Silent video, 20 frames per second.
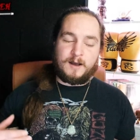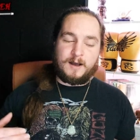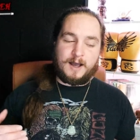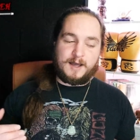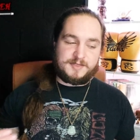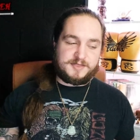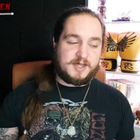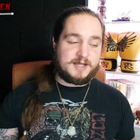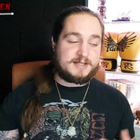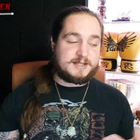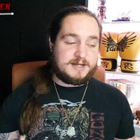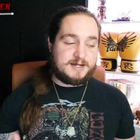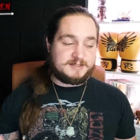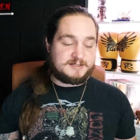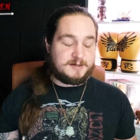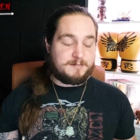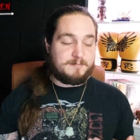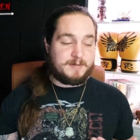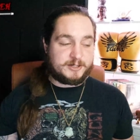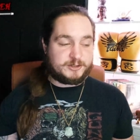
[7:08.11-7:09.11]
I think that it's
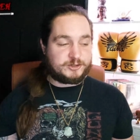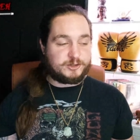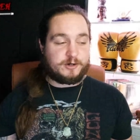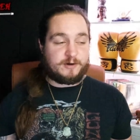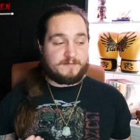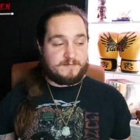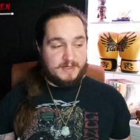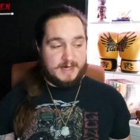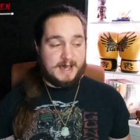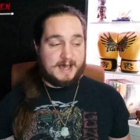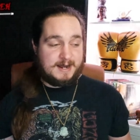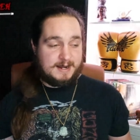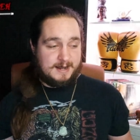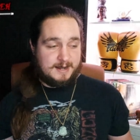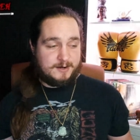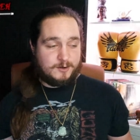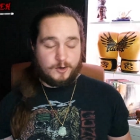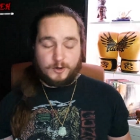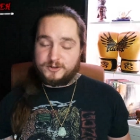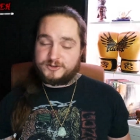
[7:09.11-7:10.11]
a mixture of that
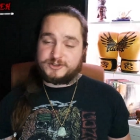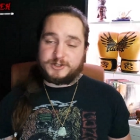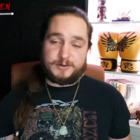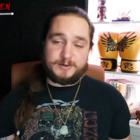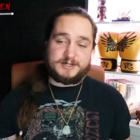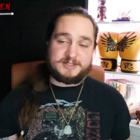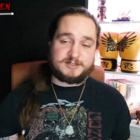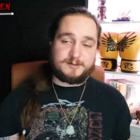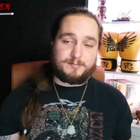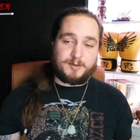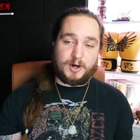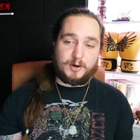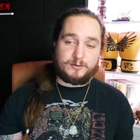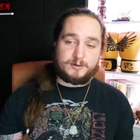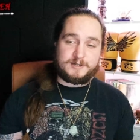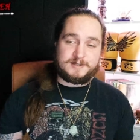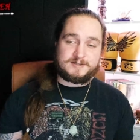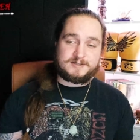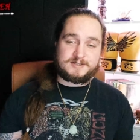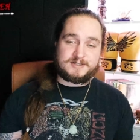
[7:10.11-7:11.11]
and also his
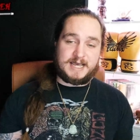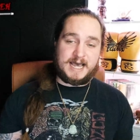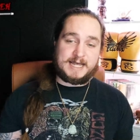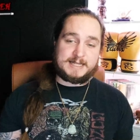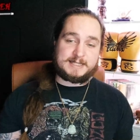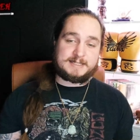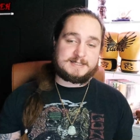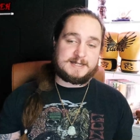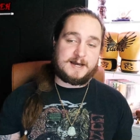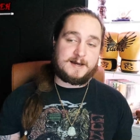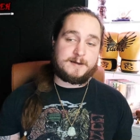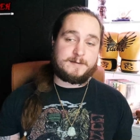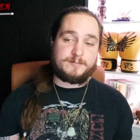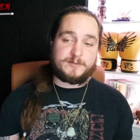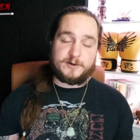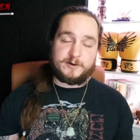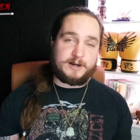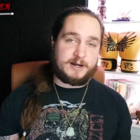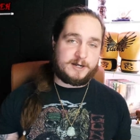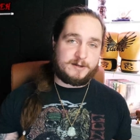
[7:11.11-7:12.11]
opponents at the time,
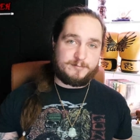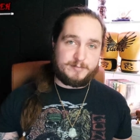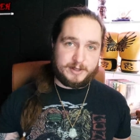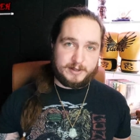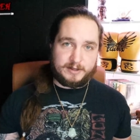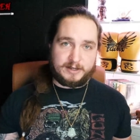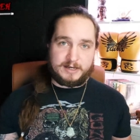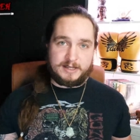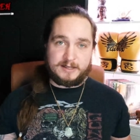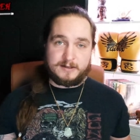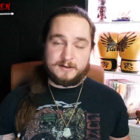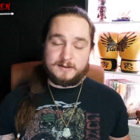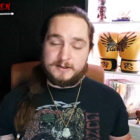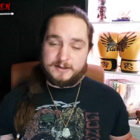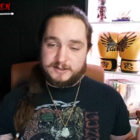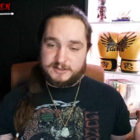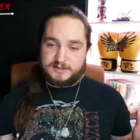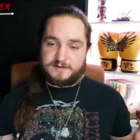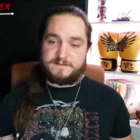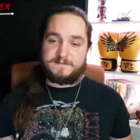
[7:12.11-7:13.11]
their inability
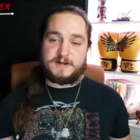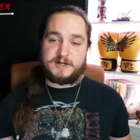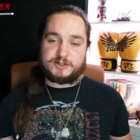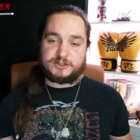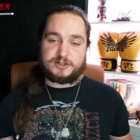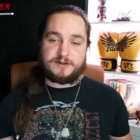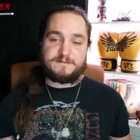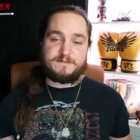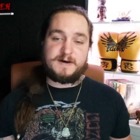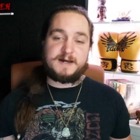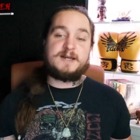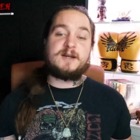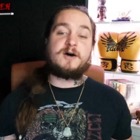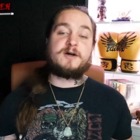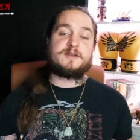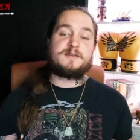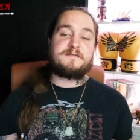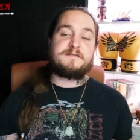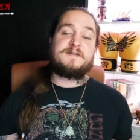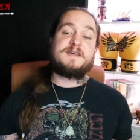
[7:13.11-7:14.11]
to finish the fight
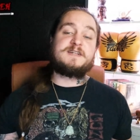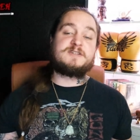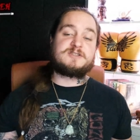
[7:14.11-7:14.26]
on the feet.